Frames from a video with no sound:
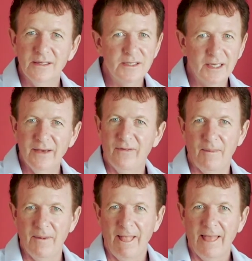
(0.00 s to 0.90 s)
to give
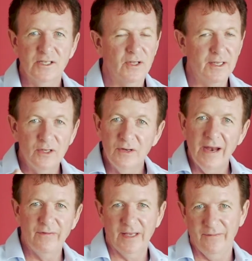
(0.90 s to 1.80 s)
up, so that you
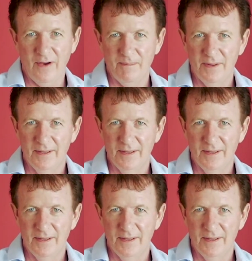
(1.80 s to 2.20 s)
never give up.